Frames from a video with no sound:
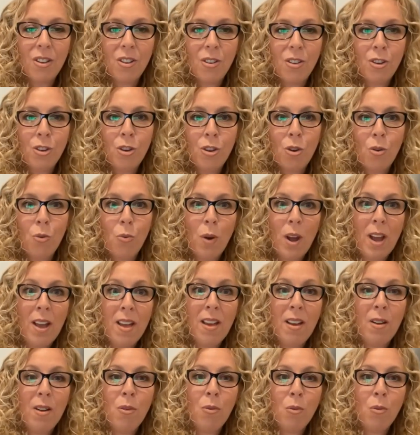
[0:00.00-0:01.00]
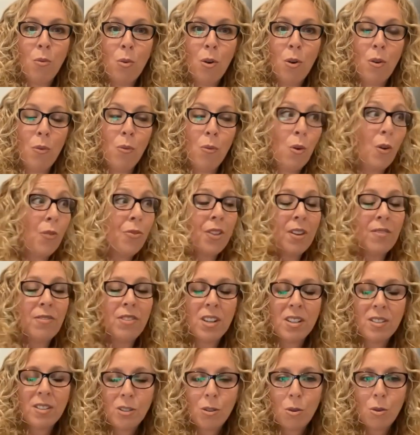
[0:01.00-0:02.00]
you know, what they've
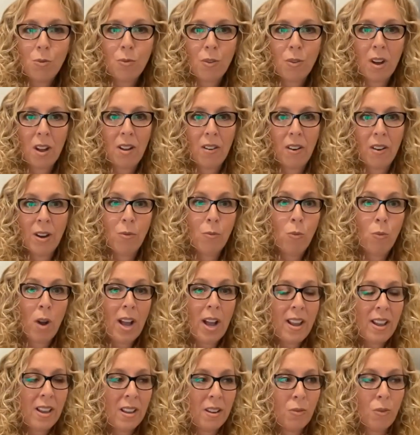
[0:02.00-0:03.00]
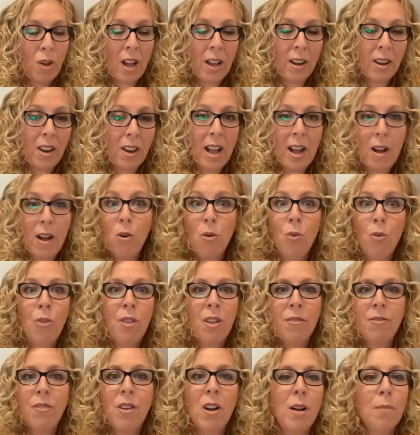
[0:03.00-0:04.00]
done so far and why and how
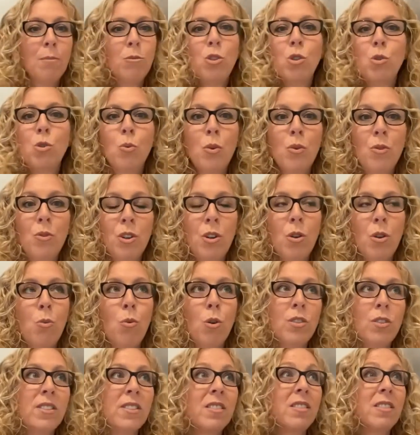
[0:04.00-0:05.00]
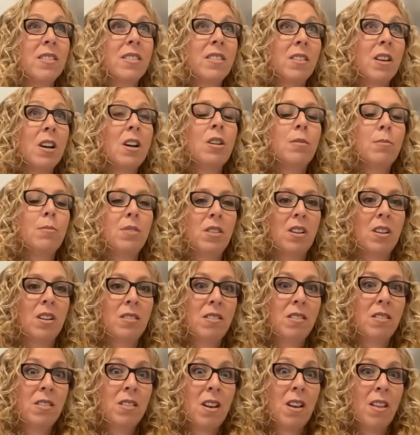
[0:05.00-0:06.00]
they've come to, you know, what the
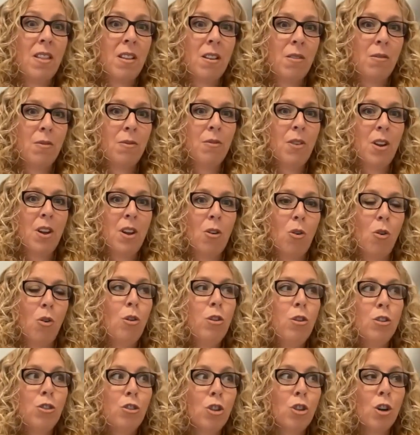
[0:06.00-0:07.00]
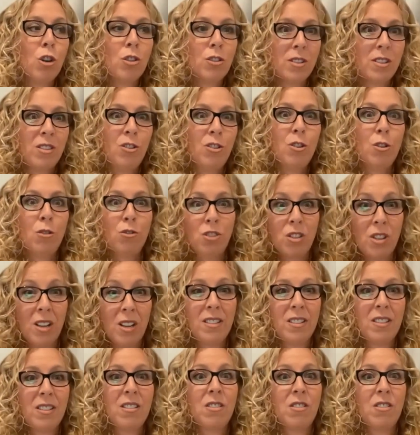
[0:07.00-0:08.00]
circumstances are that have all the dots, you know,
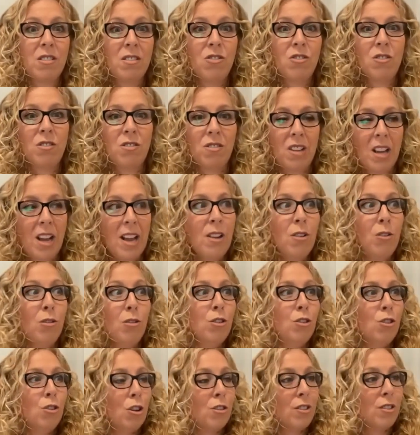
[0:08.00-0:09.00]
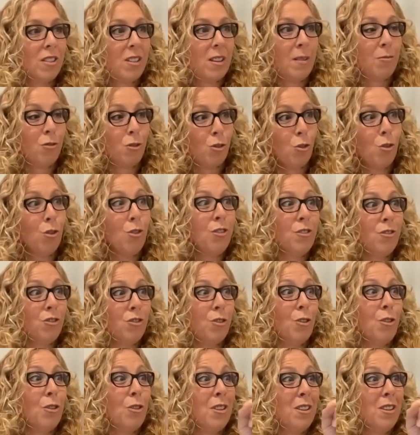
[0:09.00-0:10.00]
let's tie all the dots up, draw
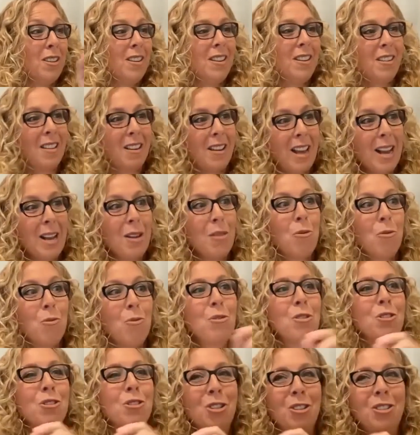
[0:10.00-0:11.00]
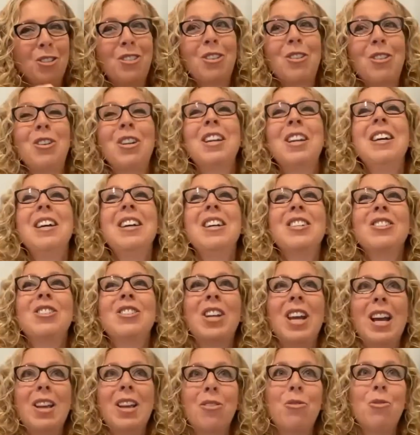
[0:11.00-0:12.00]
the line through the dots, sorry, to
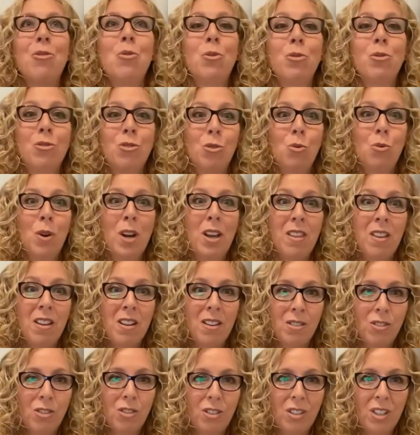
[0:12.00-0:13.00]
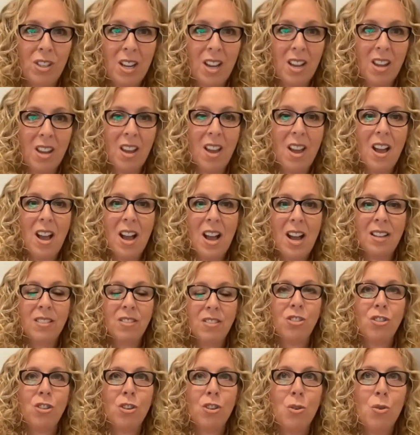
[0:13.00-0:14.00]
get through to where they are today. And
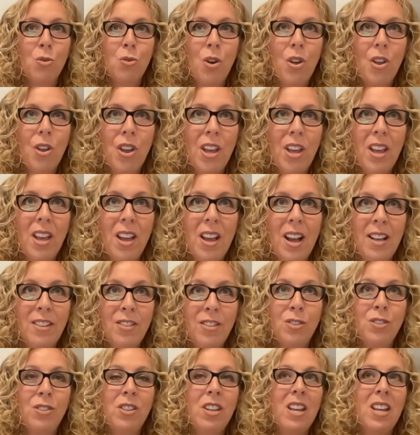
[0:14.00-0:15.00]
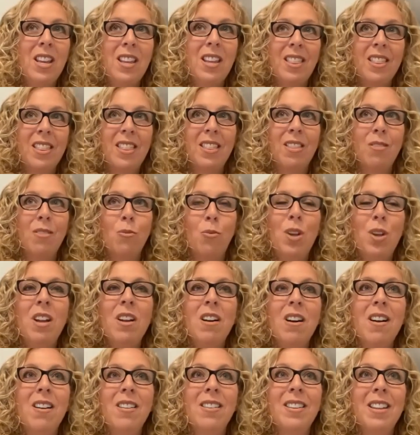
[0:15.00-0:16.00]
so, as you say, we
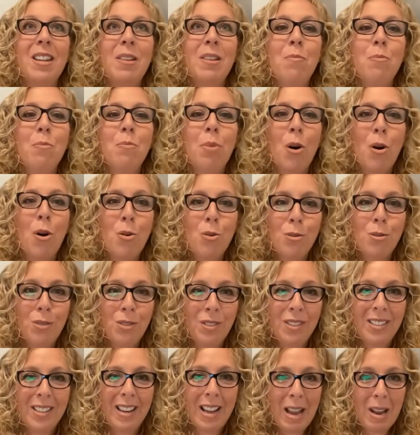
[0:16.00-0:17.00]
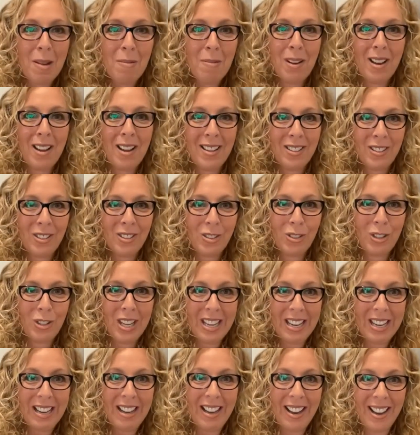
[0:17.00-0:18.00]
can't impose timelines on
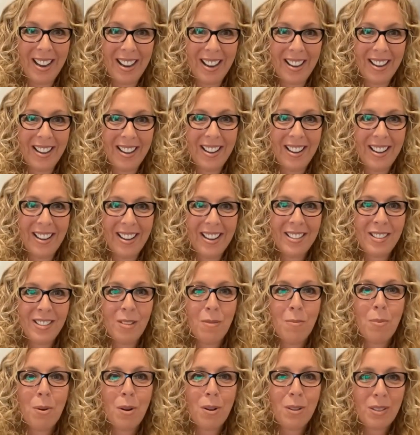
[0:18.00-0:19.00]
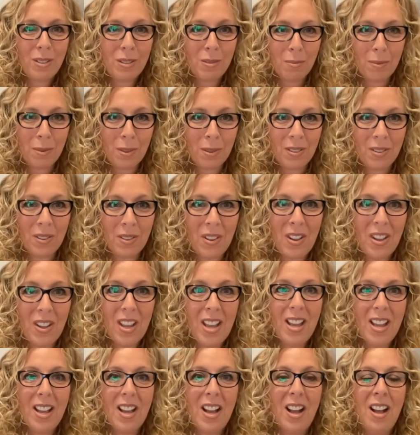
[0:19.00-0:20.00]
healing. It's impossible.
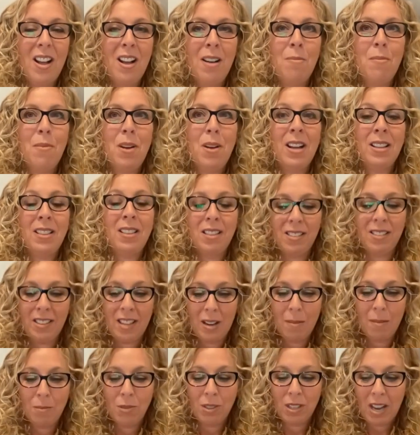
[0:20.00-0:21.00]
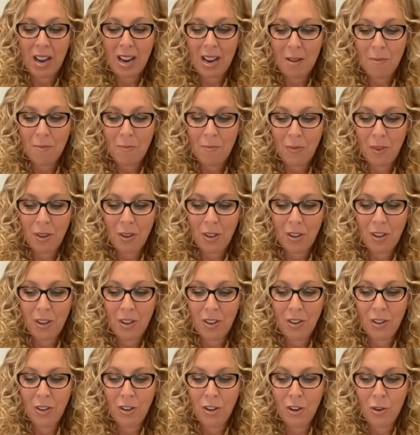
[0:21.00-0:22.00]
At the same time,
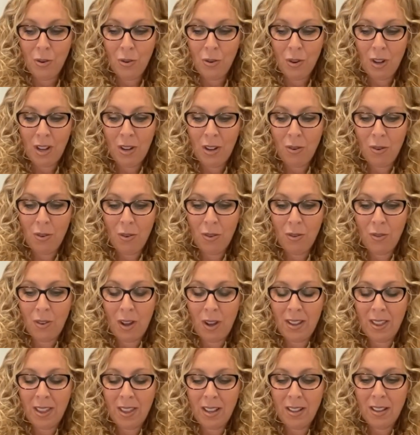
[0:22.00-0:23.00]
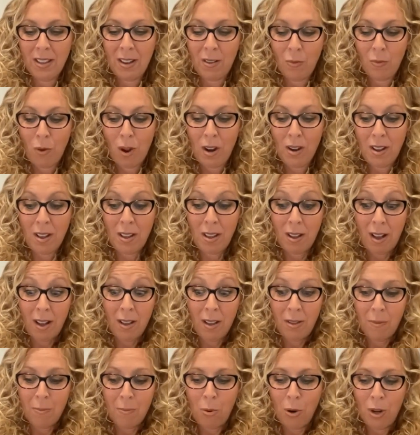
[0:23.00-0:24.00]
you know, I think that one
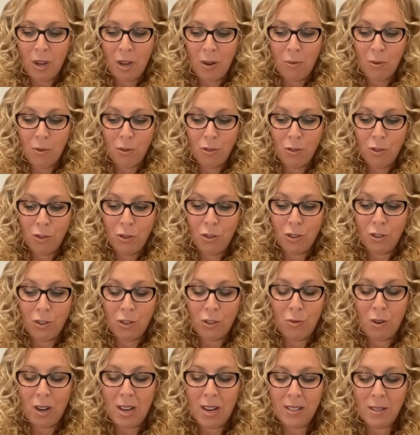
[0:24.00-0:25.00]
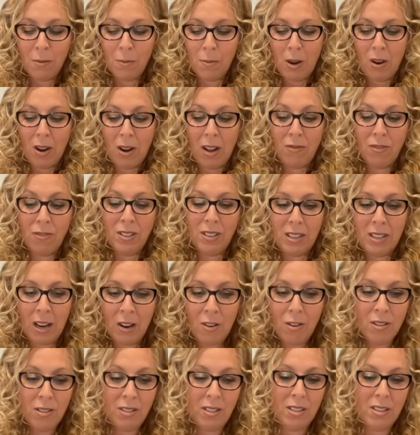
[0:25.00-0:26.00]
other point I wanted to just raise about
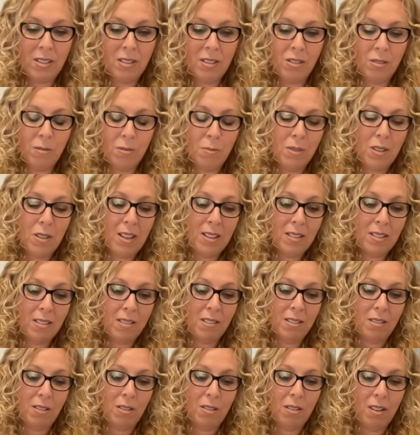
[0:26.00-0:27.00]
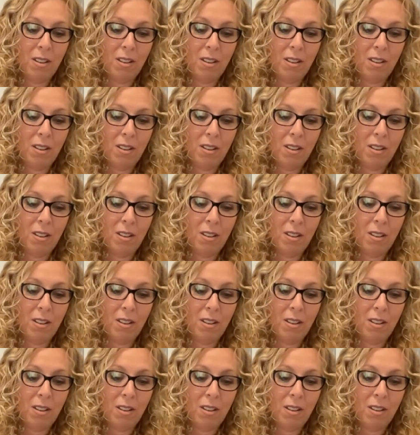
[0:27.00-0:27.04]
adversarial systems as